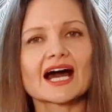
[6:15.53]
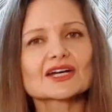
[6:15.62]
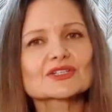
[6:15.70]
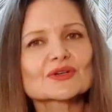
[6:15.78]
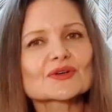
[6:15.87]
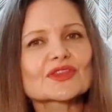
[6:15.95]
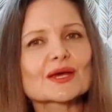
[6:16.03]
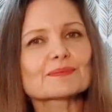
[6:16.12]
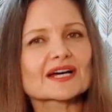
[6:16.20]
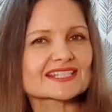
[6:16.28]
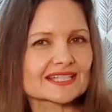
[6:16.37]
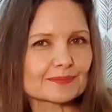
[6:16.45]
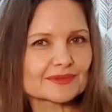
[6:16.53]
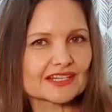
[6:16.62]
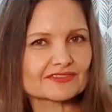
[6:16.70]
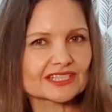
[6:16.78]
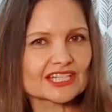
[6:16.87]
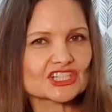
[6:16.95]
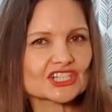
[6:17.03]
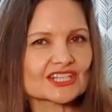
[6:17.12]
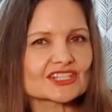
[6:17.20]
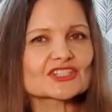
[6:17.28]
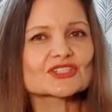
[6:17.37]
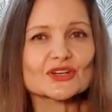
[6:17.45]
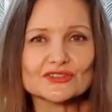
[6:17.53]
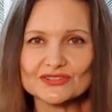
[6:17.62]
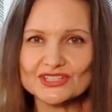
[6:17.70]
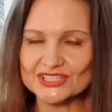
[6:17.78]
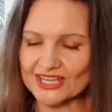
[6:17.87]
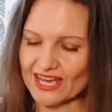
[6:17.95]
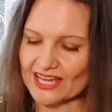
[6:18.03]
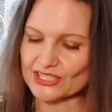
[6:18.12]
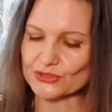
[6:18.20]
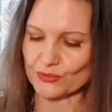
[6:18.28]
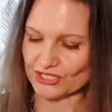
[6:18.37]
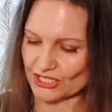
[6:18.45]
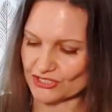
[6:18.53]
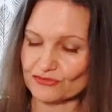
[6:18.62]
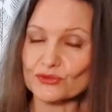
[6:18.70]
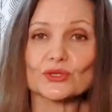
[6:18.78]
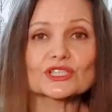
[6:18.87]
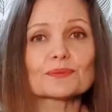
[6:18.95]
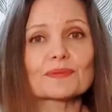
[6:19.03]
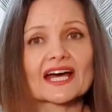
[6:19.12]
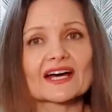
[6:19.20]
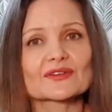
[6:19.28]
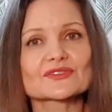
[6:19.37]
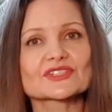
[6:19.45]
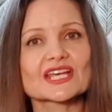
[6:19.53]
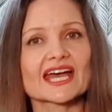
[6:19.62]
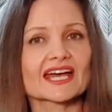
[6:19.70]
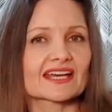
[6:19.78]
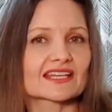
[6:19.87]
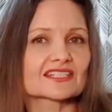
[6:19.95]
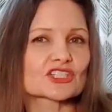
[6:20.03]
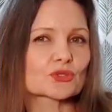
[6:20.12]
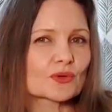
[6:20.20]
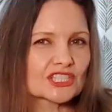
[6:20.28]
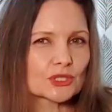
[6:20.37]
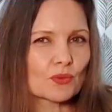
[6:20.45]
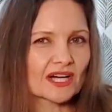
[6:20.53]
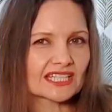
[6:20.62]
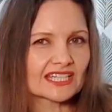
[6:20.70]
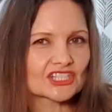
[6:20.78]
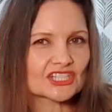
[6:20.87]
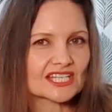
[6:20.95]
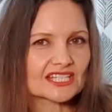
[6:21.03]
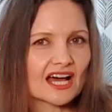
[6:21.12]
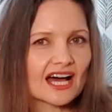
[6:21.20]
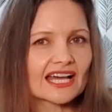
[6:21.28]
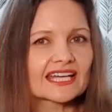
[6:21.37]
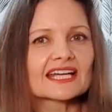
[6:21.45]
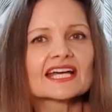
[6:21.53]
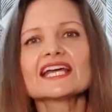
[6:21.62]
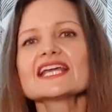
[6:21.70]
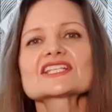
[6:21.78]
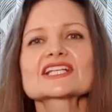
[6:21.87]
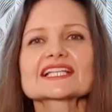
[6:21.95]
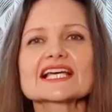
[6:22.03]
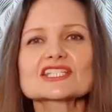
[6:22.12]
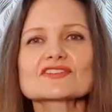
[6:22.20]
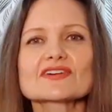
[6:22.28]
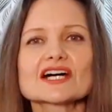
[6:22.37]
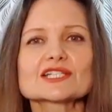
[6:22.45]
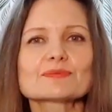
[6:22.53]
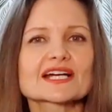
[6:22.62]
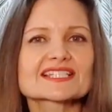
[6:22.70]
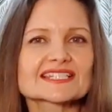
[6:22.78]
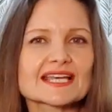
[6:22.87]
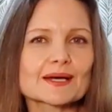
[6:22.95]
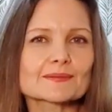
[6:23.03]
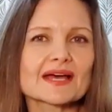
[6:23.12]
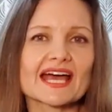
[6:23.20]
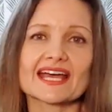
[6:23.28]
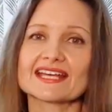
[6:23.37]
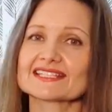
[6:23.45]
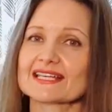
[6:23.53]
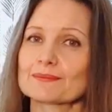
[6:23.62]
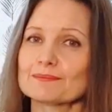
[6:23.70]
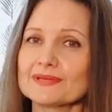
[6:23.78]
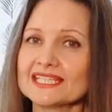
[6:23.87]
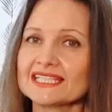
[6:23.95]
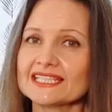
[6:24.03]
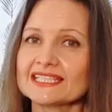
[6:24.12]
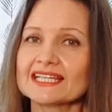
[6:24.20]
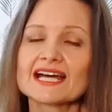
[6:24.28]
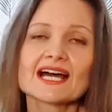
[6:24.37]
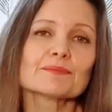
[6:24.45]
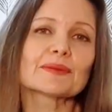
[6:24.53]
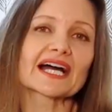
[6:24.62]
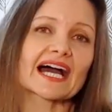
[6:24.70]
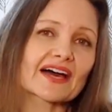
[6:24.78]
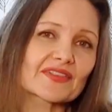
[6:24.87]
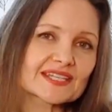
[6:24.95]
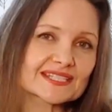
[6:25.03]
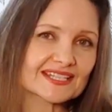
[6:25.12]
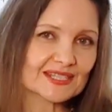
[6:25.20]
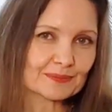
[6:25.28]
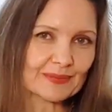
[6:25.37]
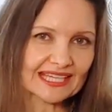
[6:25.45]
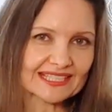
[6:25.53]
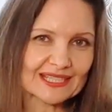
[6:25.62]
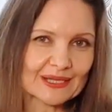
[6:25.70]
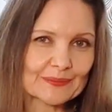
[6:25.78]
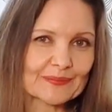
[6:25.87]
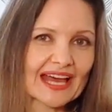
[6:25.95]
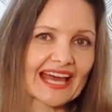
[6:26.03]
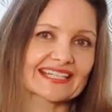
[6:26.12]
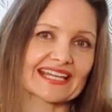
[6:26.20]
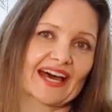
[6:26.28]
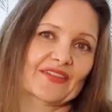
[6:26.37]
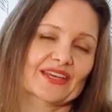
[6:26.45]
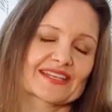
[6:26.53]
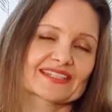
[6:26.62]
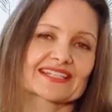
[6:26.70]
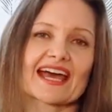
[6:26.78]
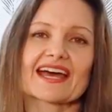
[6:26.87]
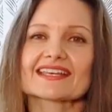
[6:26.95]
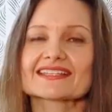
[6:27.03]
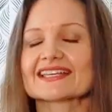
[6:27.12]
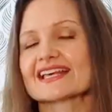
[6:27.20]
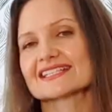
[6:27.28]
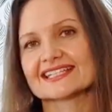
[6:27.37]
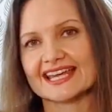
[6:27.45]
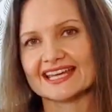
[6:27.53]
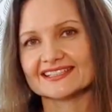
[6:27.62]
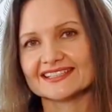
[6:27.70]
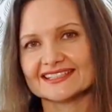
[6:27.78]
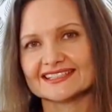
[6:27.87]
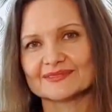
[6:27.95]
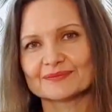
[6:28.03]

I know that by some definitions, Sophie's size, which is 40 pounds and 21 inches high, is classified by some as a mini, by others as a medium, and others as a standard.